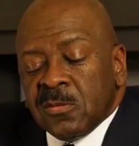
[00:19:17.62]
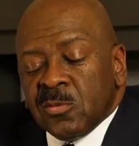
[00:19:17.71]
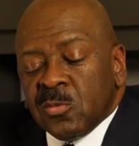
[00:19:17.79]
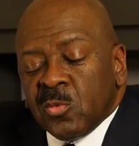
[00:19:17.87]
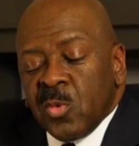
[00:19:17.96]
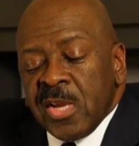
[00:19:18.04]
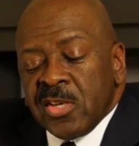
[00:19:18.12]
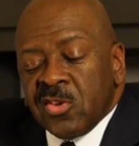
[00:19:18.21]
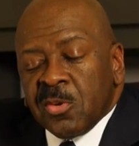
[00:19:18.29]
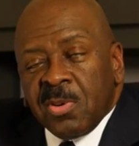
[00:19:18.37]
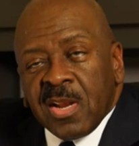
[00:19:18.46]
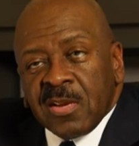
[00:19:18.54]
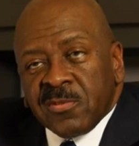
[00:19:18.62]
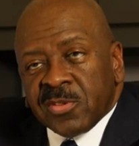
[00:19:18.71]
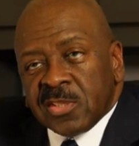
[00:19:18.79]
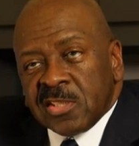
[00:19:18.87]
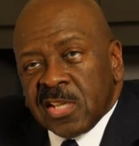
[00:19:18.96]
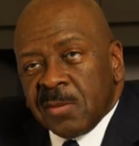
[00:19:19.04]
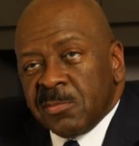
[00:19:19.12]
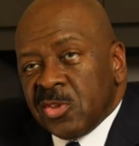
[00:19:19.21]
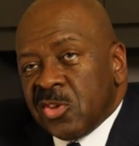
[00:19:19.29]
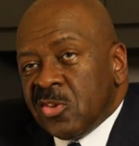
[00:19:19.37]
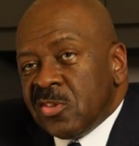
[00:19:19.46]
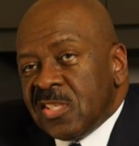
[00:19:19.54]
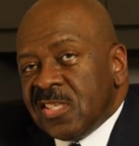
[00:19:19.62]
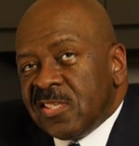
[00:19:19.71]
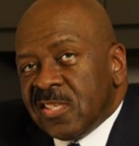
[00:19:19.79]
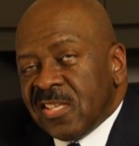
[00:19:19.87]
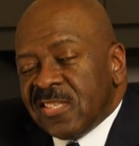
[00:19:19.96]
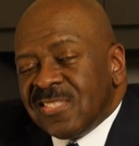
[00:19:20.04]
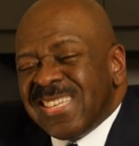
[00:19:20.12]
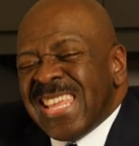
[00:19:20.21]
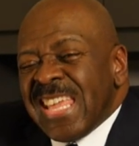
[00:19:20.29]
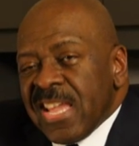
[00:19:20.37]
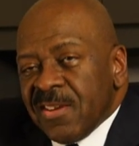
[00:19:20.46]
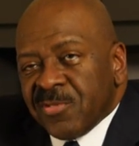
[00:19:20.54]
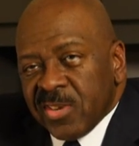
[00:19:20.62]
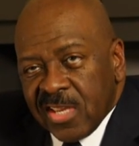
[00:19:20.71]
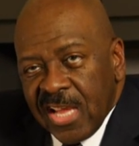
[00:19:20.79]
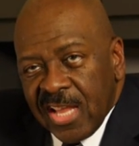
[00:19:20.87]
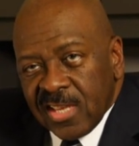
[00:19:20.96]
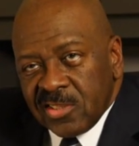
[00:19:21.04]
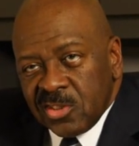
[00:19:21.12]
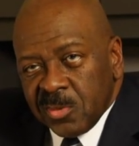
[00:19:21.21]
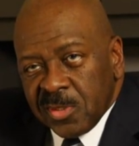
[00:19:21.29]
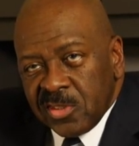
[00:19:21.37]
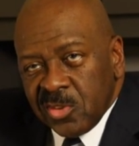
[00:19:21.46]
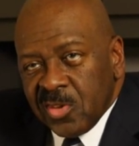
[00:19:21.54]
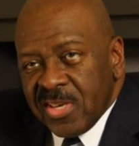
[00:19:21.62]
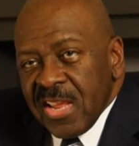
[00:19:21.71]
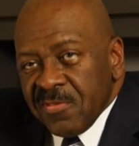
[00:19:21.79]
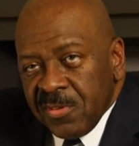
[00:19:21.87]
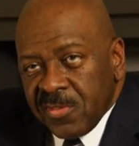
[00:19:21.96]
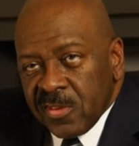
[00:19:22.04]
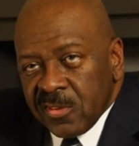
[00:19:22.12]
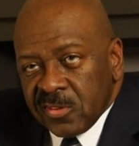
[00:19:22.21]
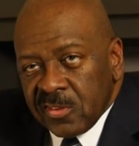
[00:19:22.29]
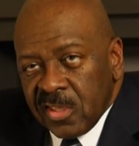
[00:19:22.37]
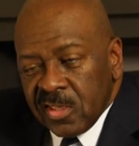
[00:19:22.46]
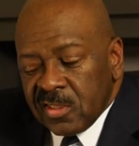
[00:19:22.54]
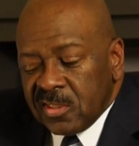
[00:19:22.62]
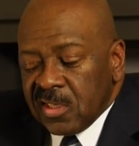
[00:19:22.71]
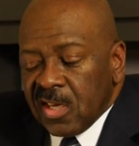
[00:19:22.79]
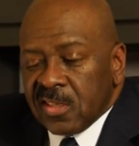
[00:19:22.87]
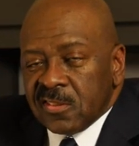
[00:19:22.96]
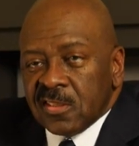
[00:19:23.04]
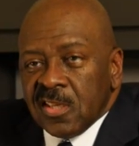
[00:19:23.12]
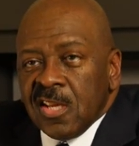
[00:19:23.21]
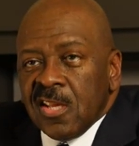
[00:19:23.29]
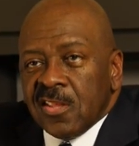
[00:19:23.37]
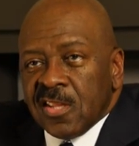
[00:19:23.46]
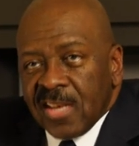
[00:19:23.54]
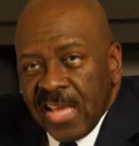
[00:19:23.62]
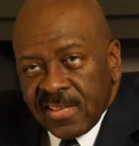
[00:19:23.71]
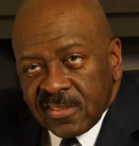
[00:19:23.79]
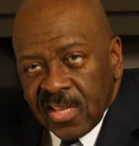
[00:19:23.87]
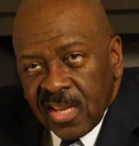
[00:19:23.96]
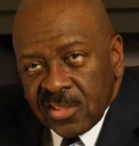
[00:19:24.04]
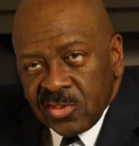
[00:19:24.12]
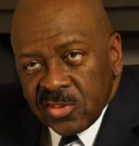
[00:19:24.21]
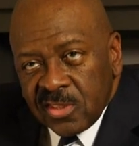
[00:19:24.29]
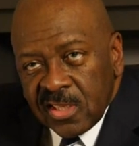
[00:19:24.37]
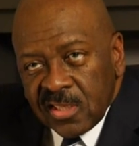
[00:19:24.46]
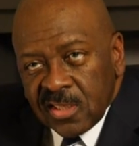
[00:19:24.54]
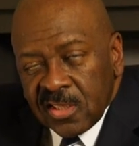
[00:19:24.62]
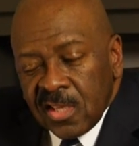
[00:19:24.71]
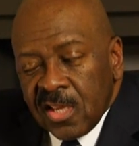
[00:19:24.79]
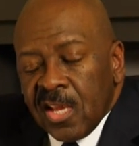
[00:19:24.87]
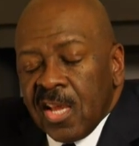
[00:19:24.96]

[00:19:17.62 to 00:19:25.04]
When you're applying for a job, you don't need to list every college you went to and everything you studied, just the last college you attended